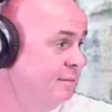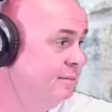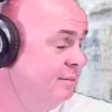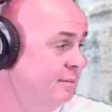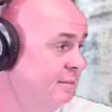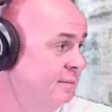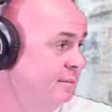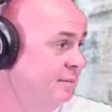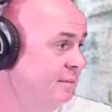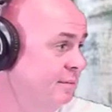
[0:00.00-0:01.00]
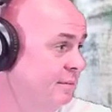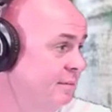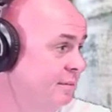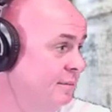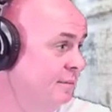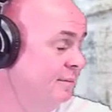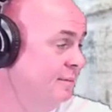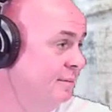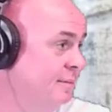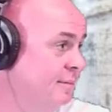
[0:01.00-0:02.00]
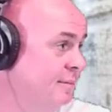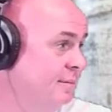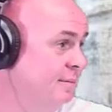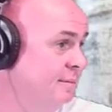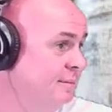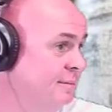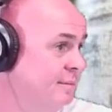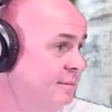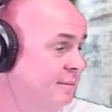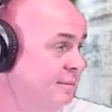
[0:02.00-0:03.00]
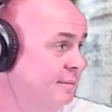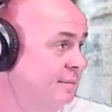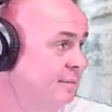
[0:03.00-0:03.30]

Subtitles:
This person isn't speaking.